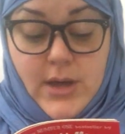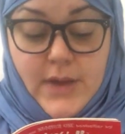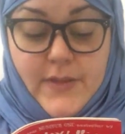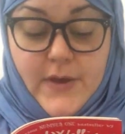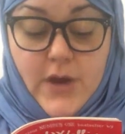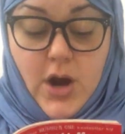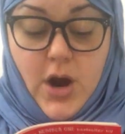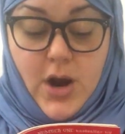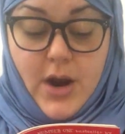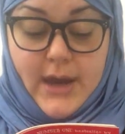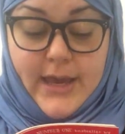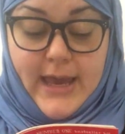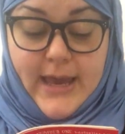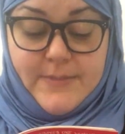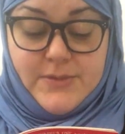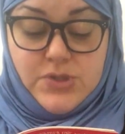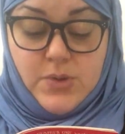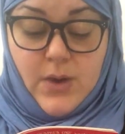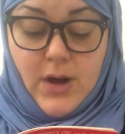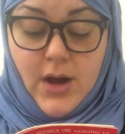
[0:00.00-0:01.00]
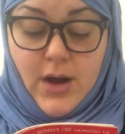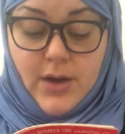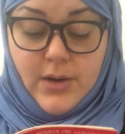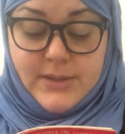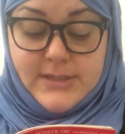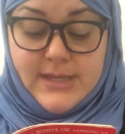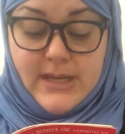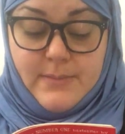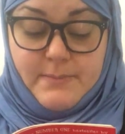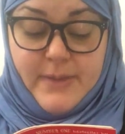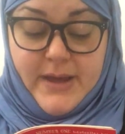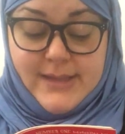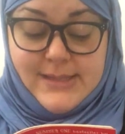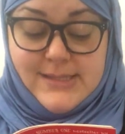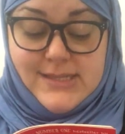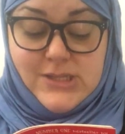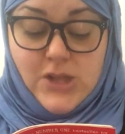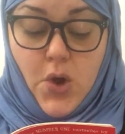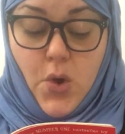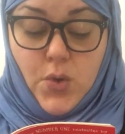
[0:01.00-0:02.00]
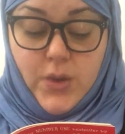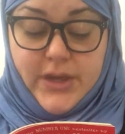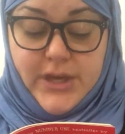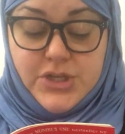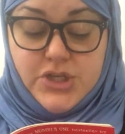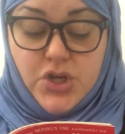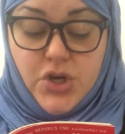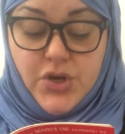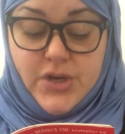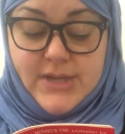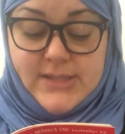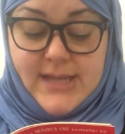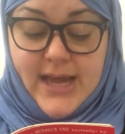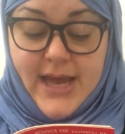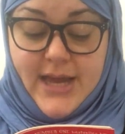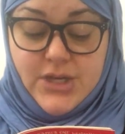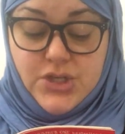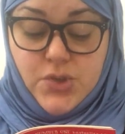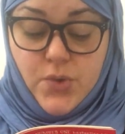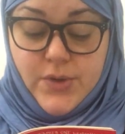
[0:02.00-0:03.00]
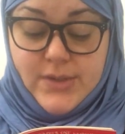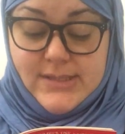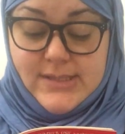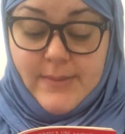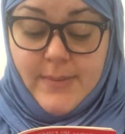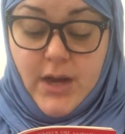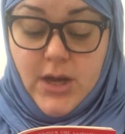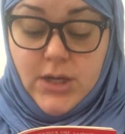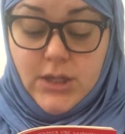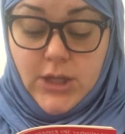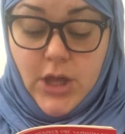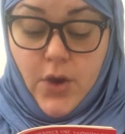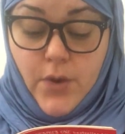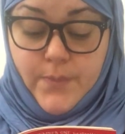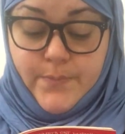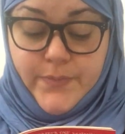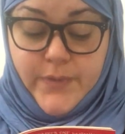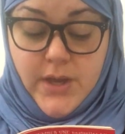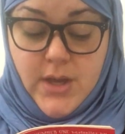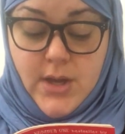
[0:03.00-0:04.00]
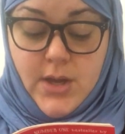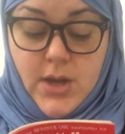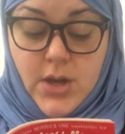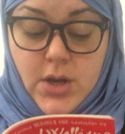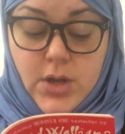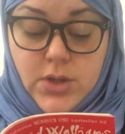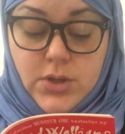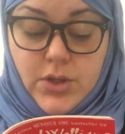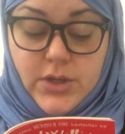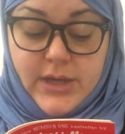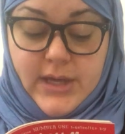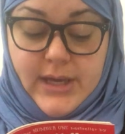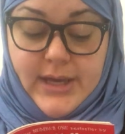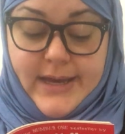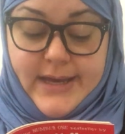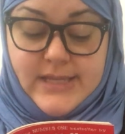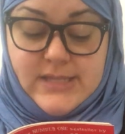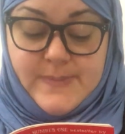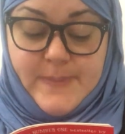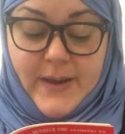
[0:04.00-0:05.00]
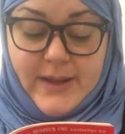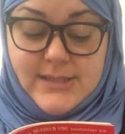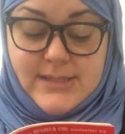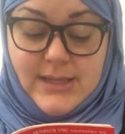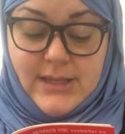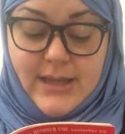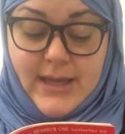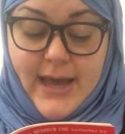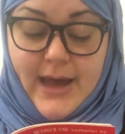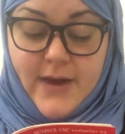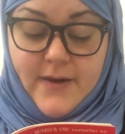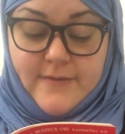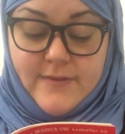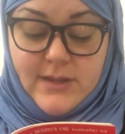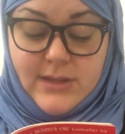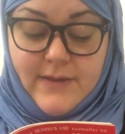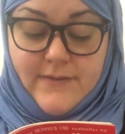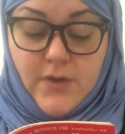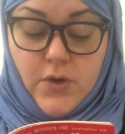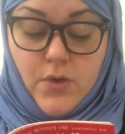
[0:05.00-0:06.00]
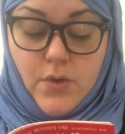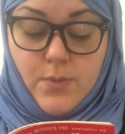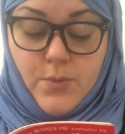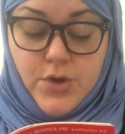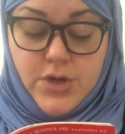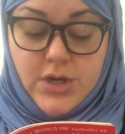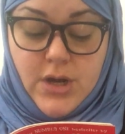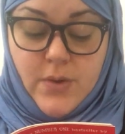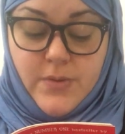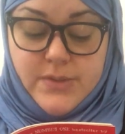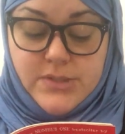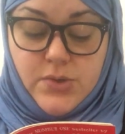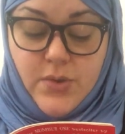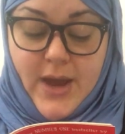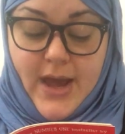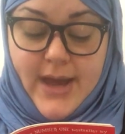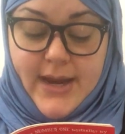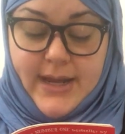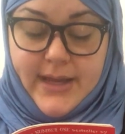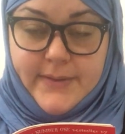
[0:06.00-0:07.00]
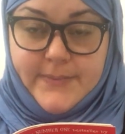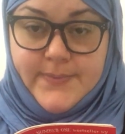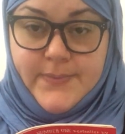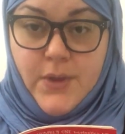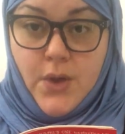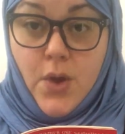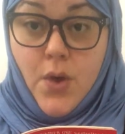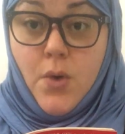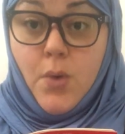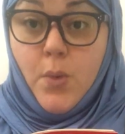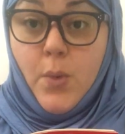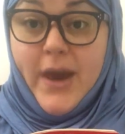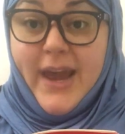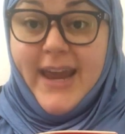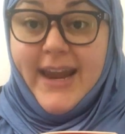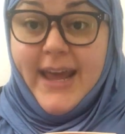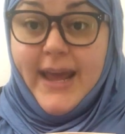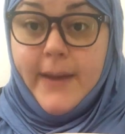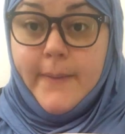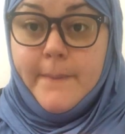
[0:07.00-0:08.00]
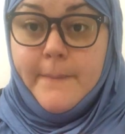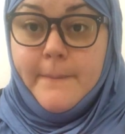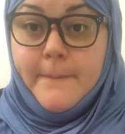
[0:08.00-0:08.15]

The car came to a halt, and Ben slowly turned his head towards the bungalow. Looking expectantly out of the living room window was Granny, waiting.